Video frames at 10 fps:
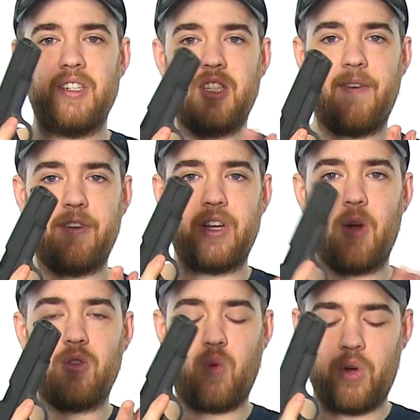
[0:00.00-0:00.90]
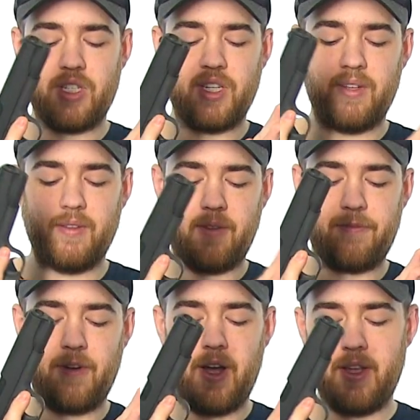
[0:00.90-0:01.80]
Definitely go towards the
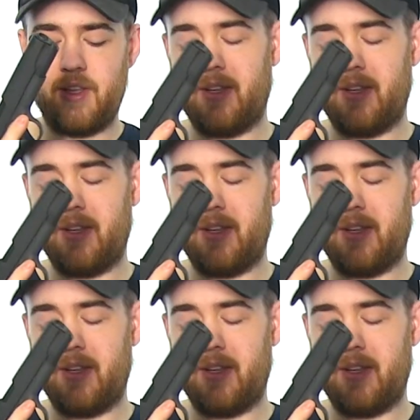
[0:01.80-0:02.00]
front.